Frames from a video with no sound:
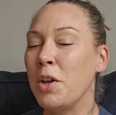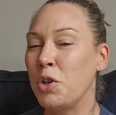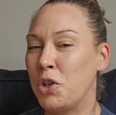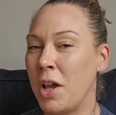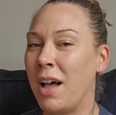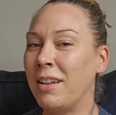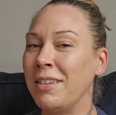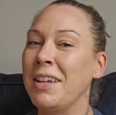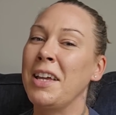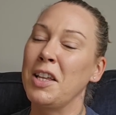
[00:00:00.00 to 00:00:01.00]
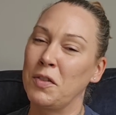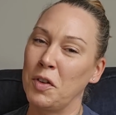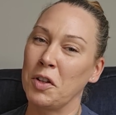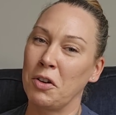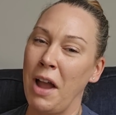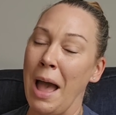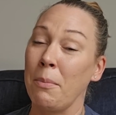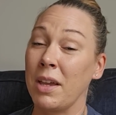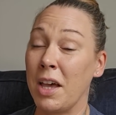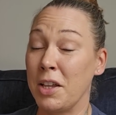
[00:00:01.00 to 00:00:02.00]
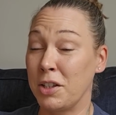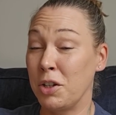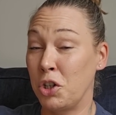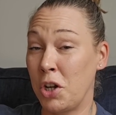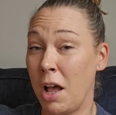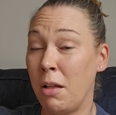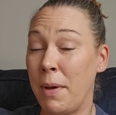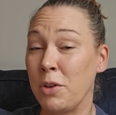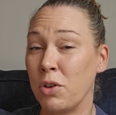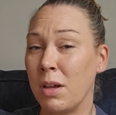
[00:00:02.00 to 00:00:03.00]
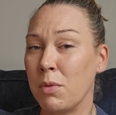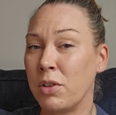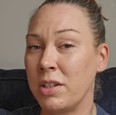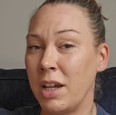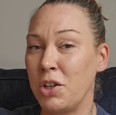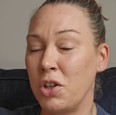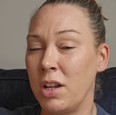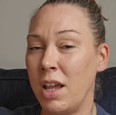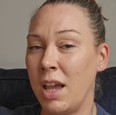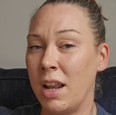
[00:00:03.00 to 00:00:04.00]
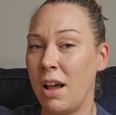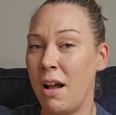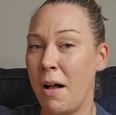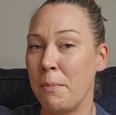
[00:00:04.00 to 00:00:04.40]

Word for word: Shell is full of crap because the Shell petrochemical station in uh,